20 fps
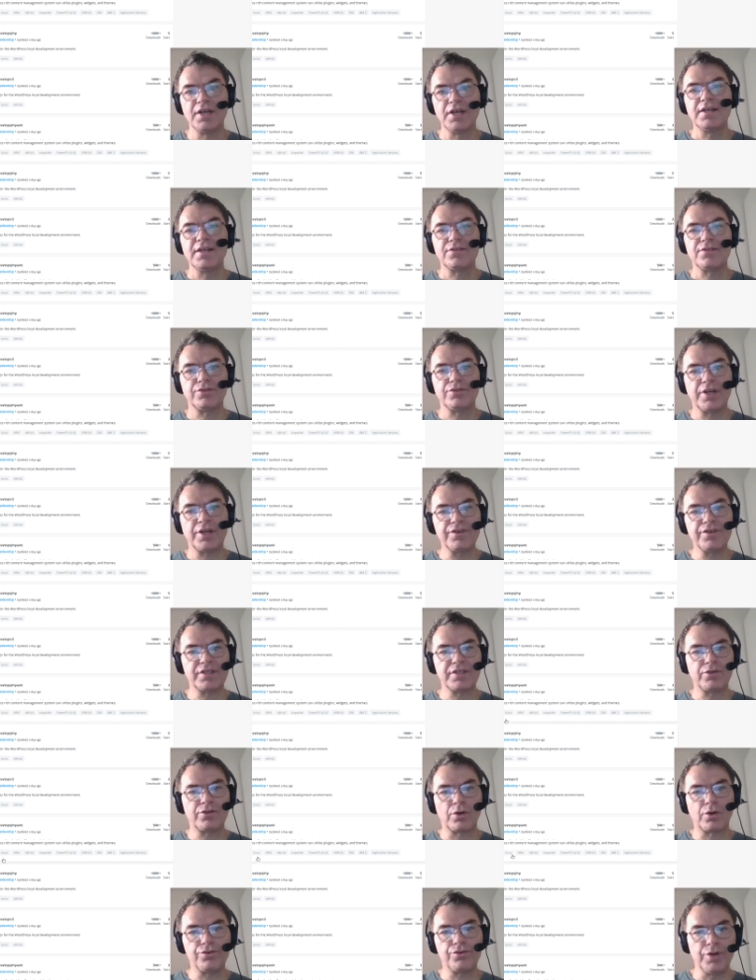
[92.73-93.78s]
So there is a
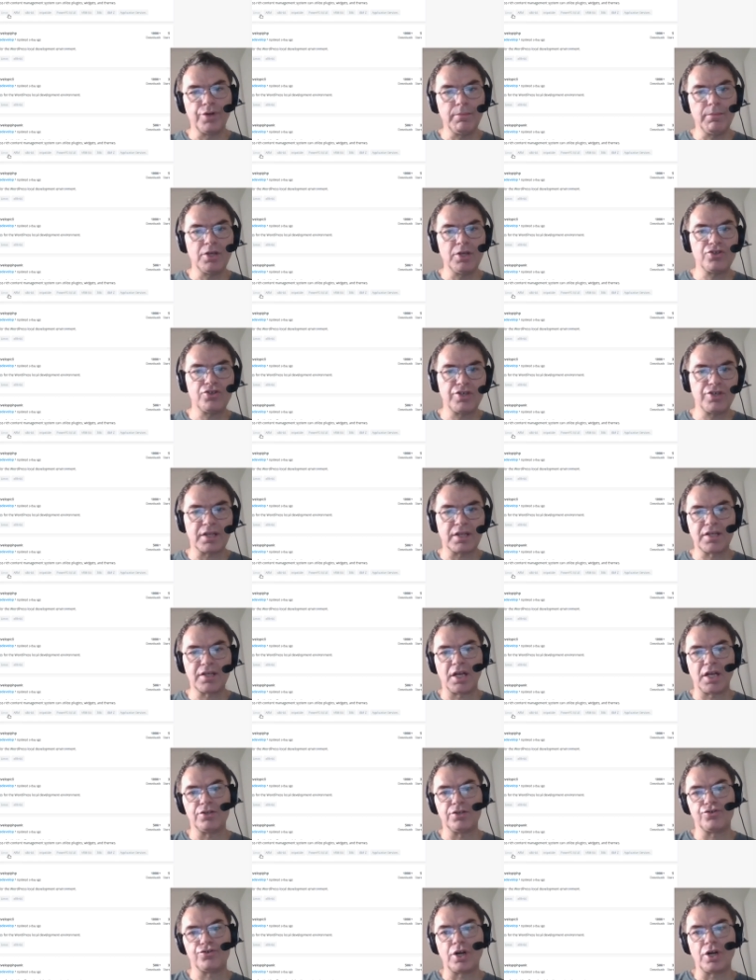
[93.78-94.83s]
Docker image that
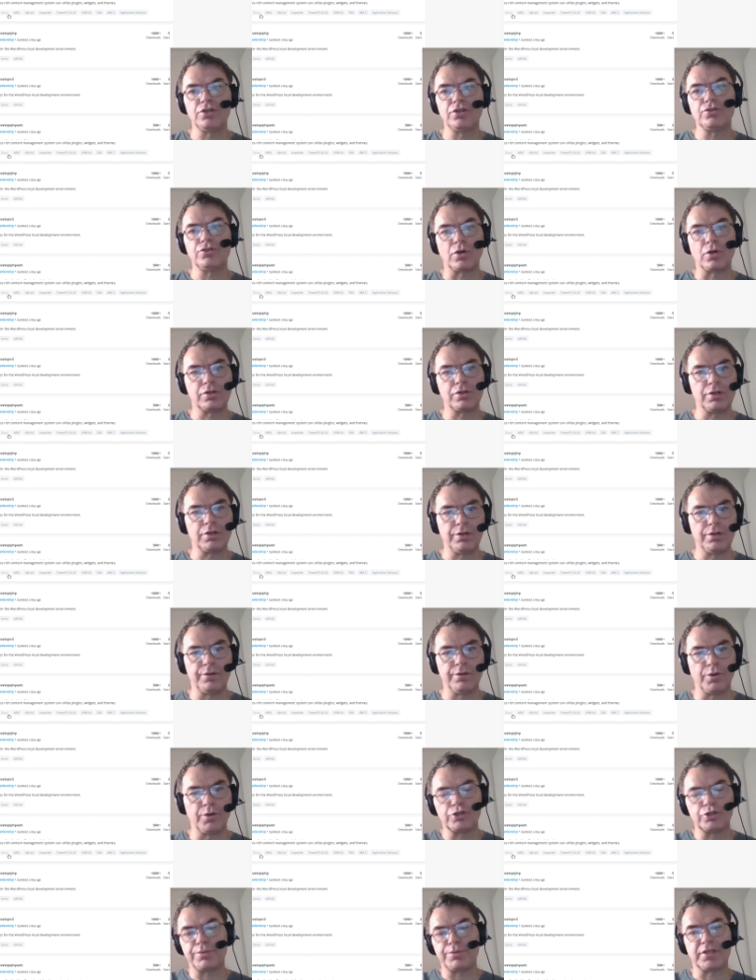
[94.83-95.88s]
can run Docker
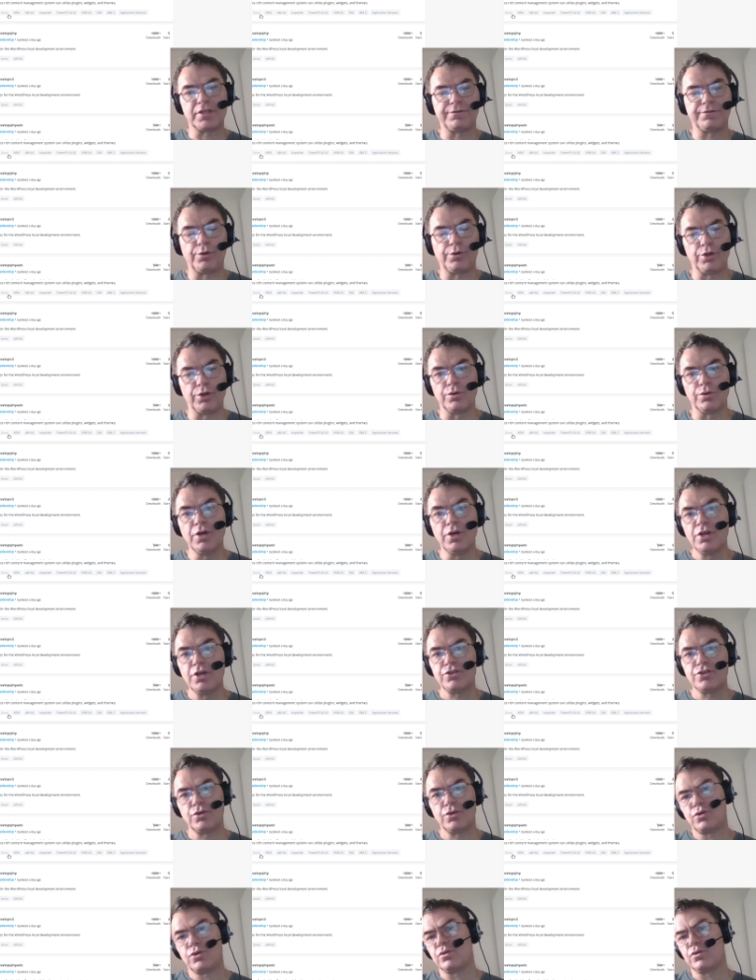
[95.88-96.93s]
WordPress for you,
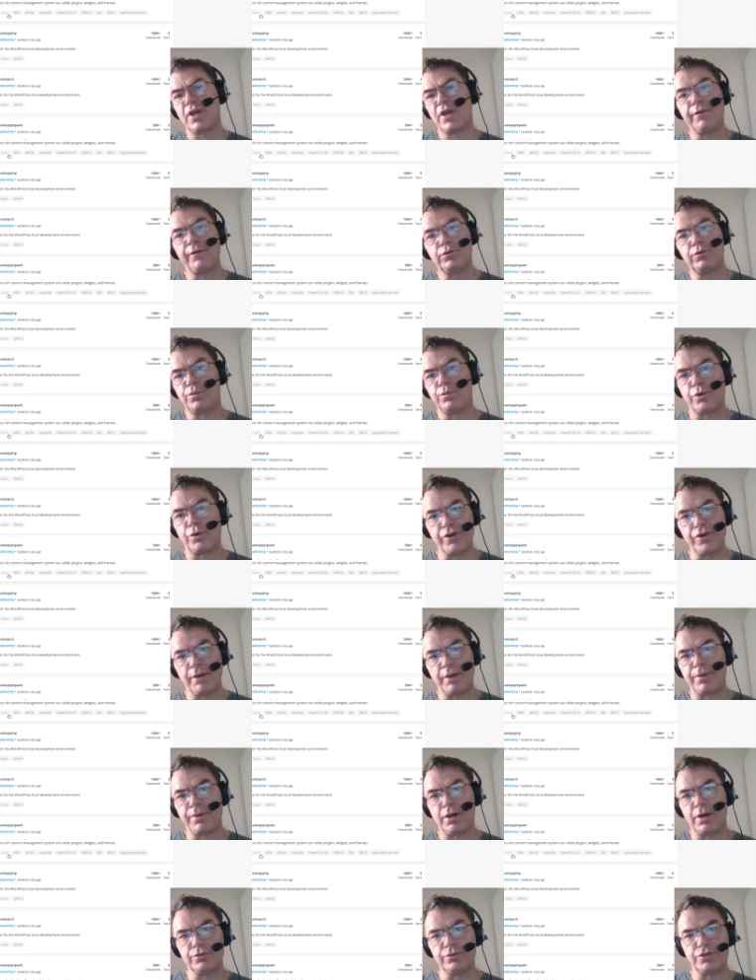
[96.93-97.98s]
so you don't have to worry
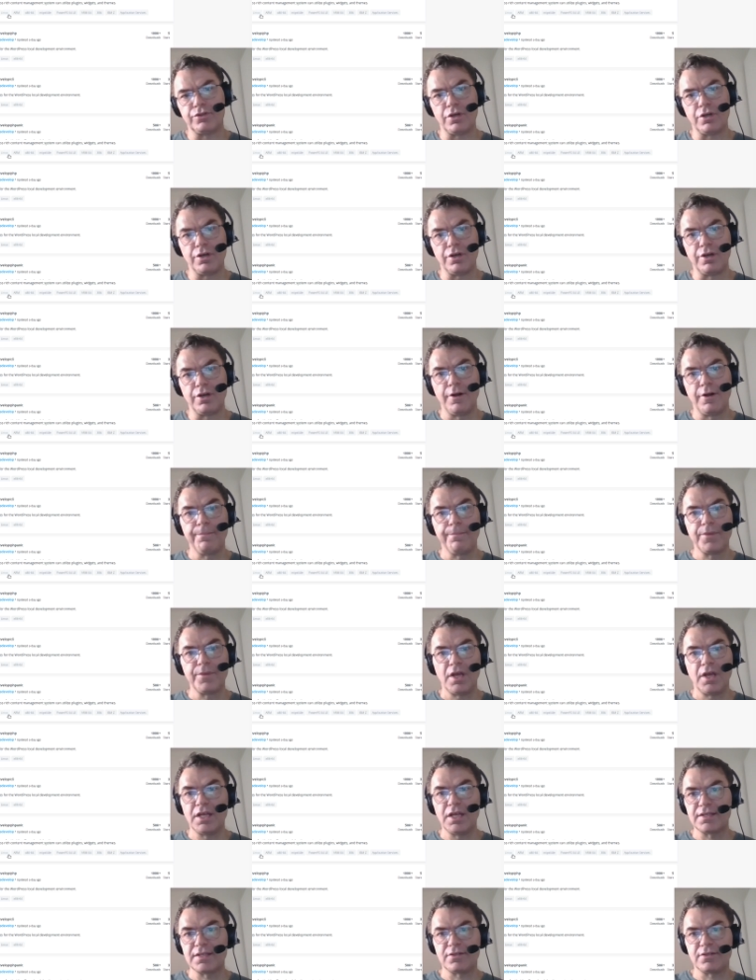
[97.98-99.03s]
about
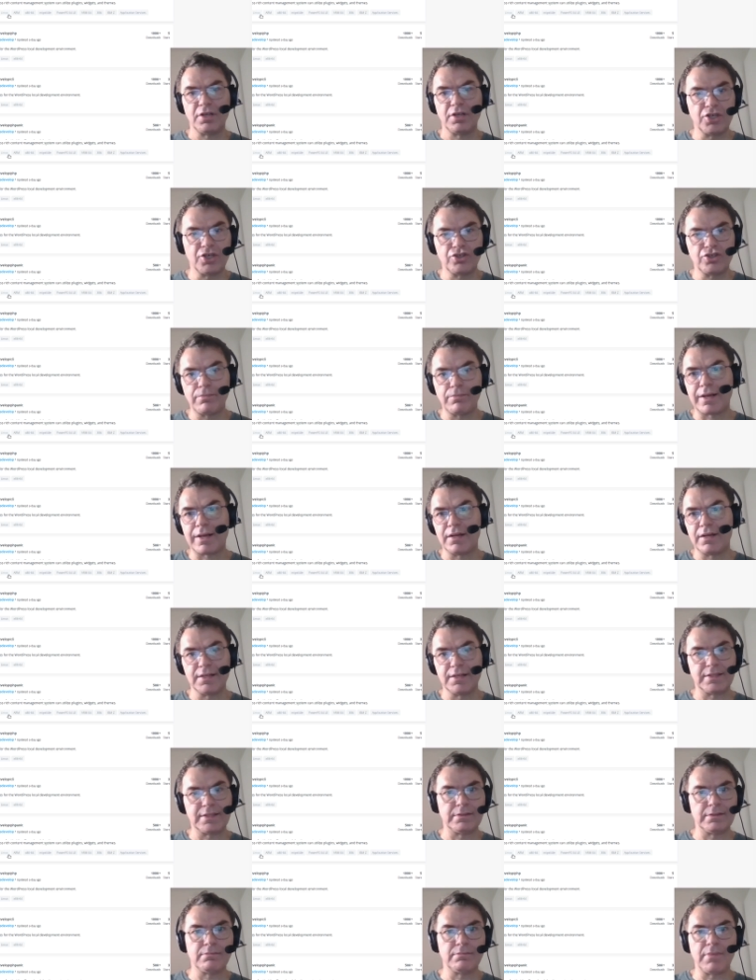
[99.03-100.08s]
installation
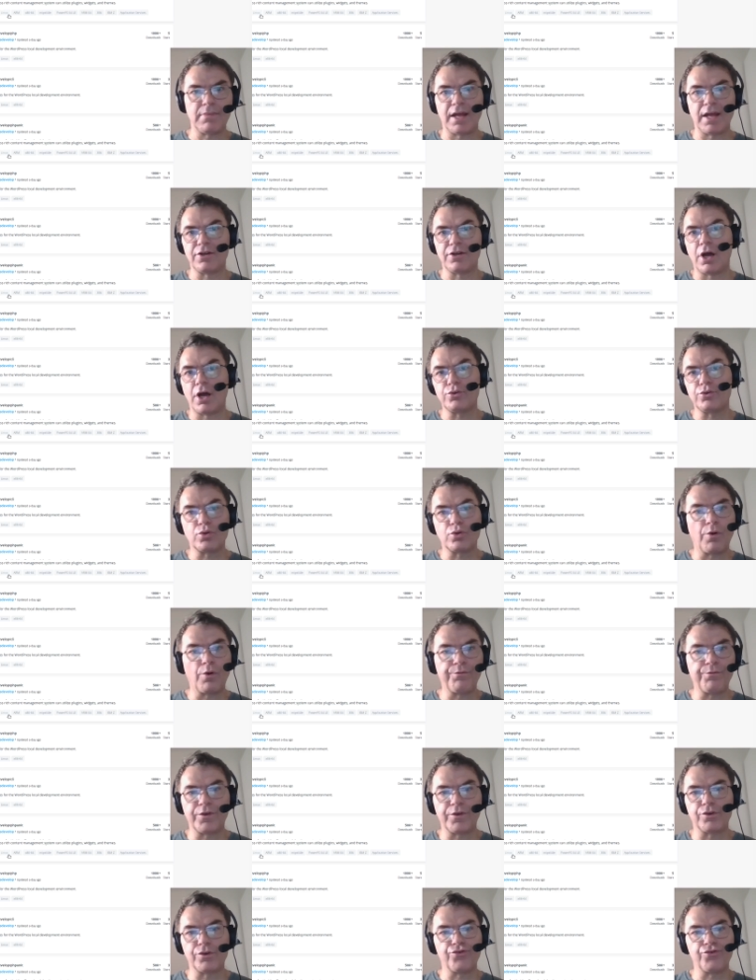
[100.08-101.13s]
mechanism and how to
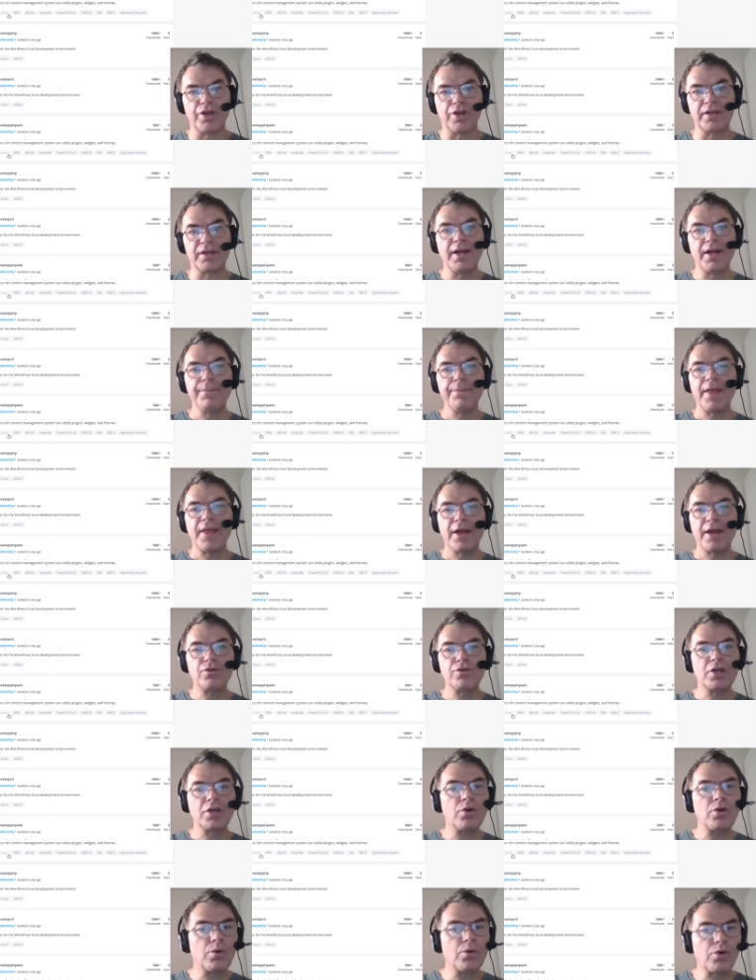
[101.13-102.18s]
configure it, and you
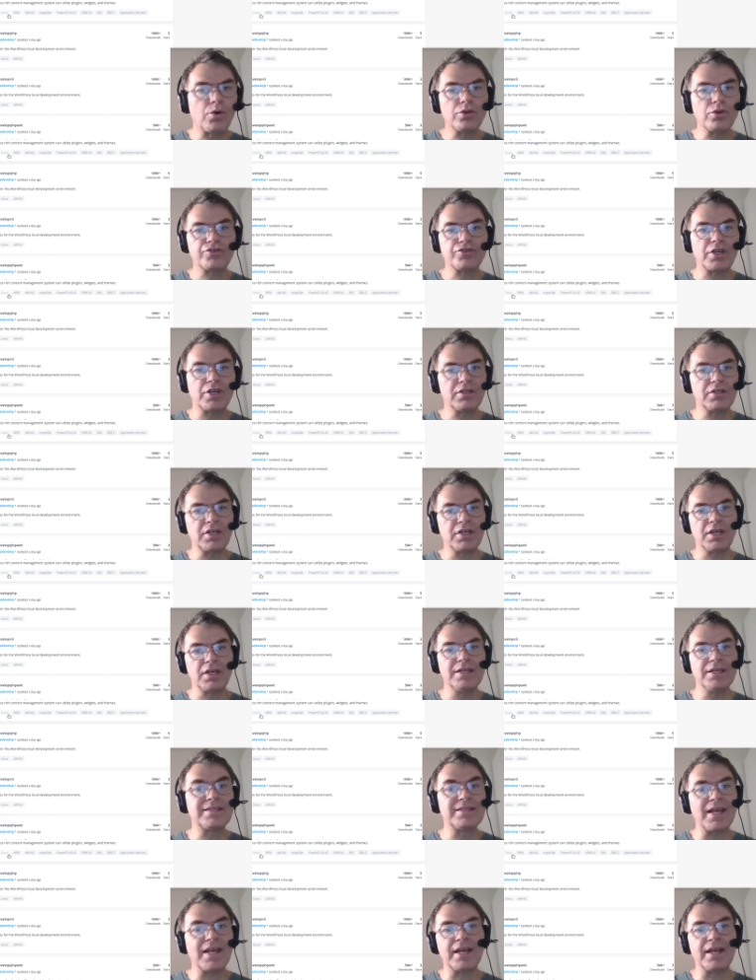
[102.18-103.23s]
can constantly
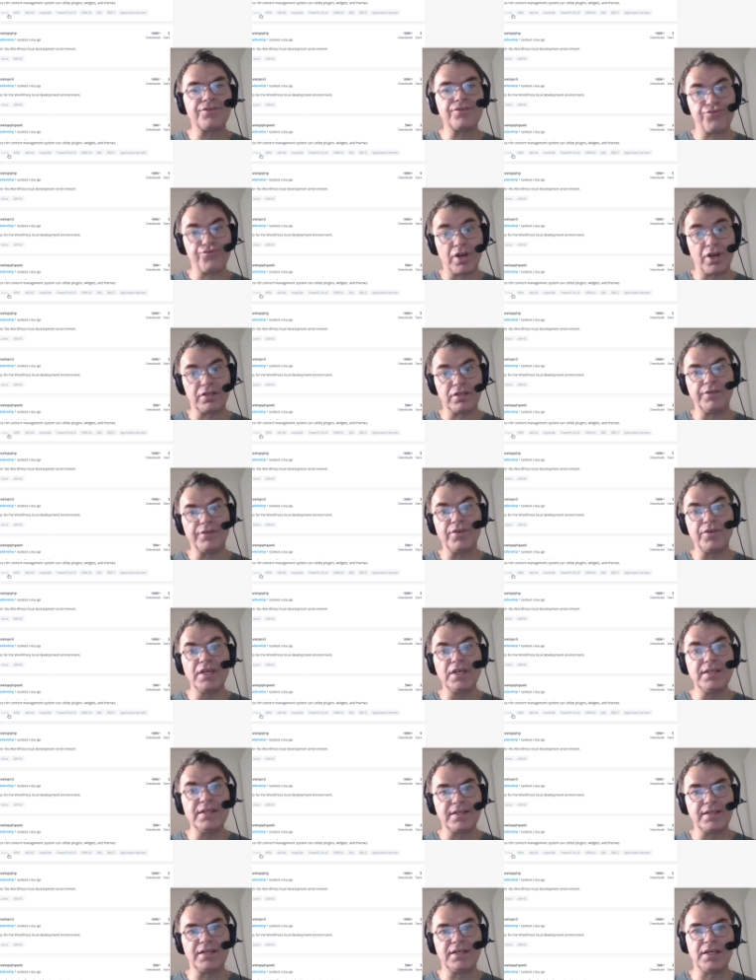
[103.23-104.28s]
easy and relatively
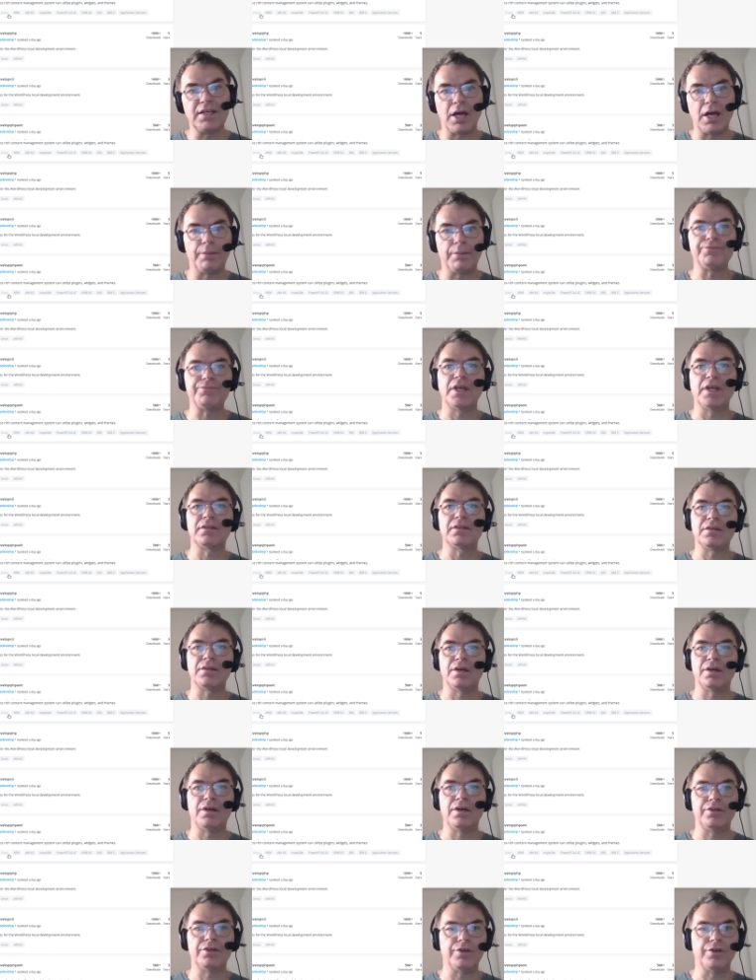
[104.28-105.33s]
easily update
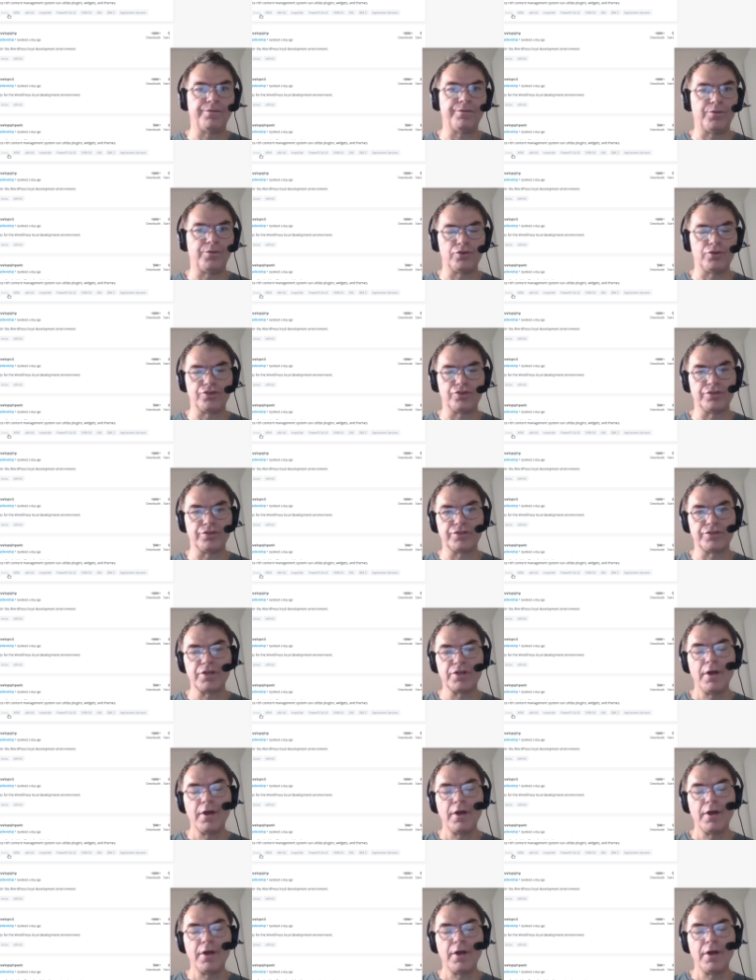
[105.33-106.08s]
the versions.